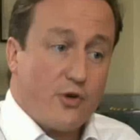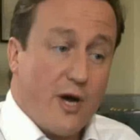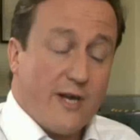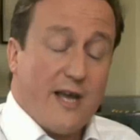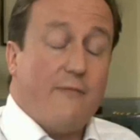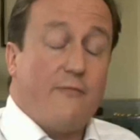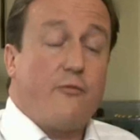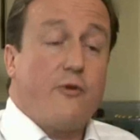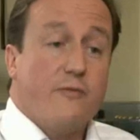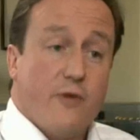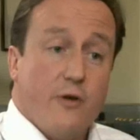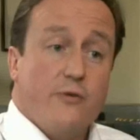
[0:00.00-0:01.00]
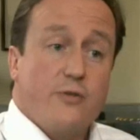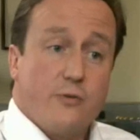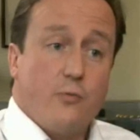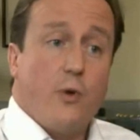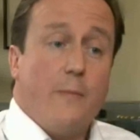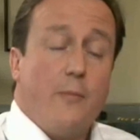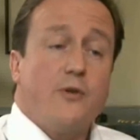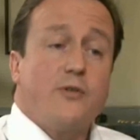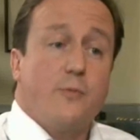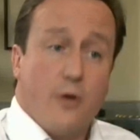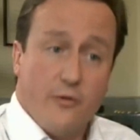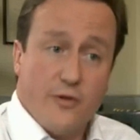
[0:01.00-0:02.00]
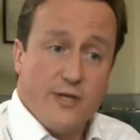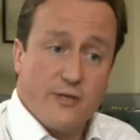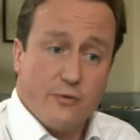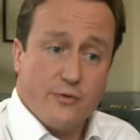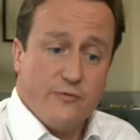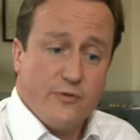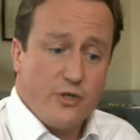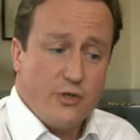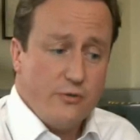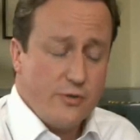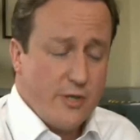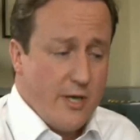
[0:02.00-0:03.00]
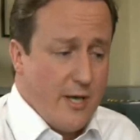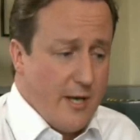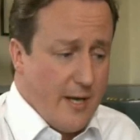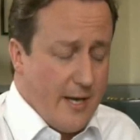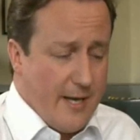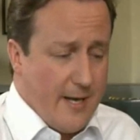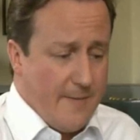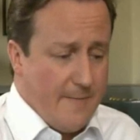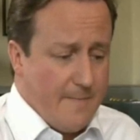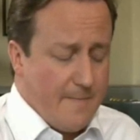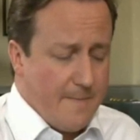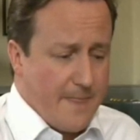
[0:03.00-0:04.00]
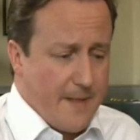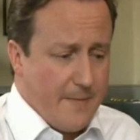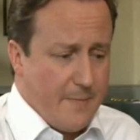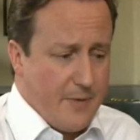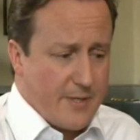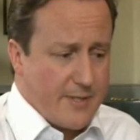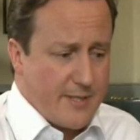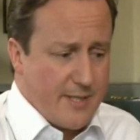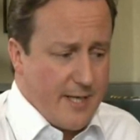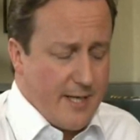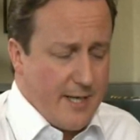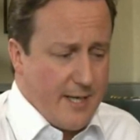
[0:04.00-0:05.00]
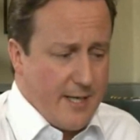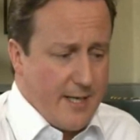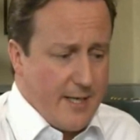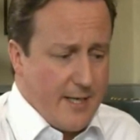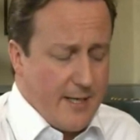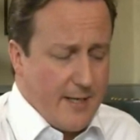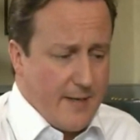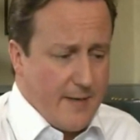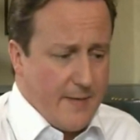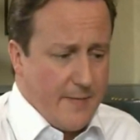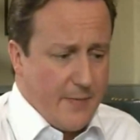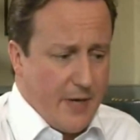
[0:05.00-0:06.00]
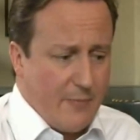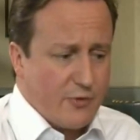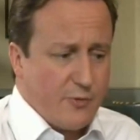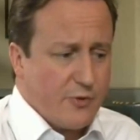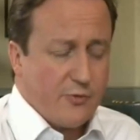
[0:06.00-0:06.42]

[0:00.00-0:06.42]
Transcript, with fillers: I've tried to have free votes where possible on these sorts of issues. Um, but uh, but I'm